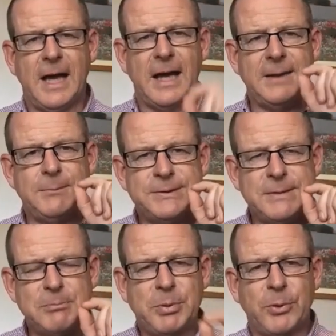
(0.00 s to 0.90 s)
And it was
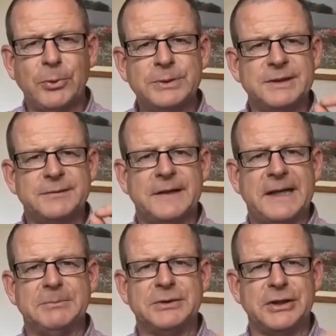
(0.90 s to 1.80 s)
important for
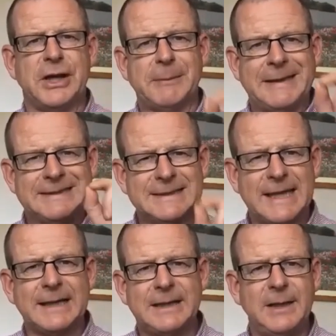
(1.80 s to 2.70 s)
him to know
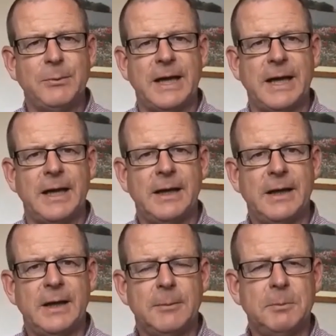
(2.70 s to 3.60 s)
exactly where
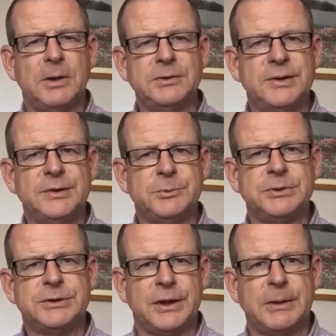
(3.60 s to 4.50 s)
Moses
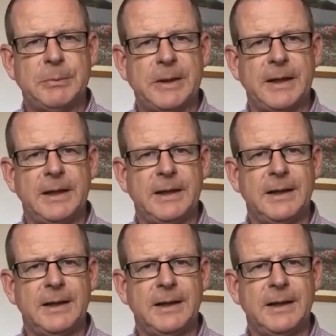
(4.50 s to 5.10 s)
was going to be.